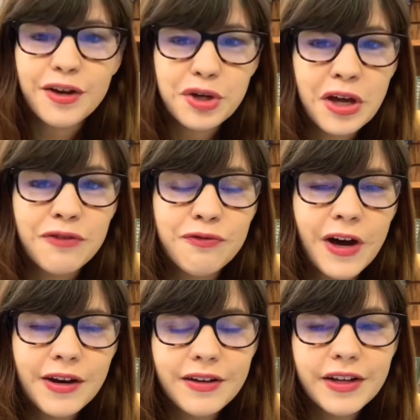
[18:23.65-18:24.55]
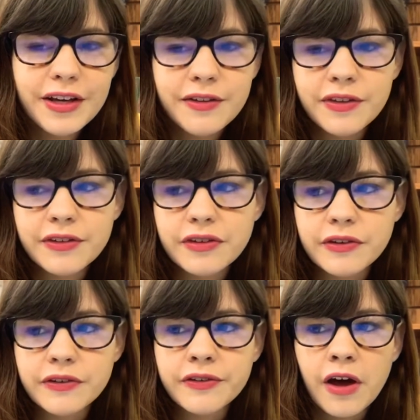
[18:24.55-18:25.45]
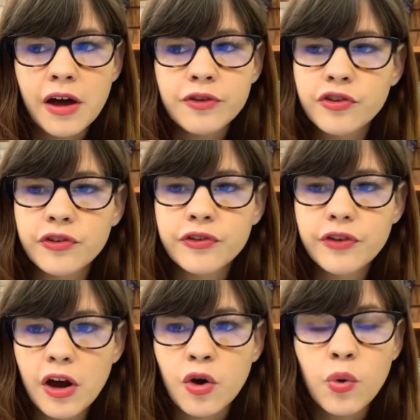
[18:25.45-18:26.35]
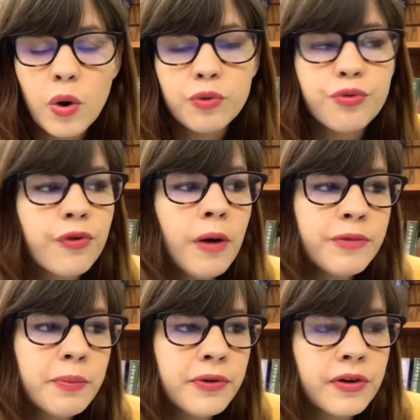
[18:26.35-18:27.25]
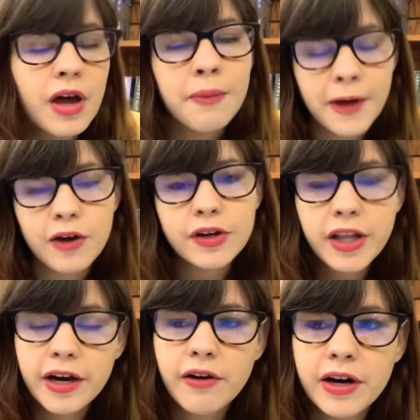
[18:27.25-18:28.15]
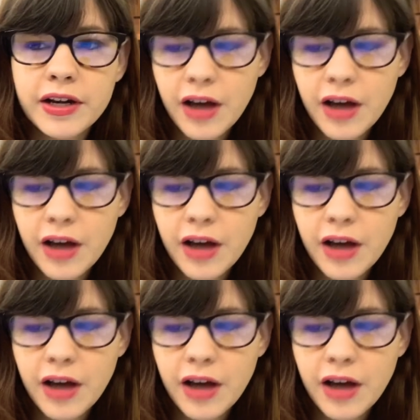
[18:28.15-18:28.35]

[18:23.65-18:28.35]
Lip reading: And finally, this is just a quote from the book about Clary.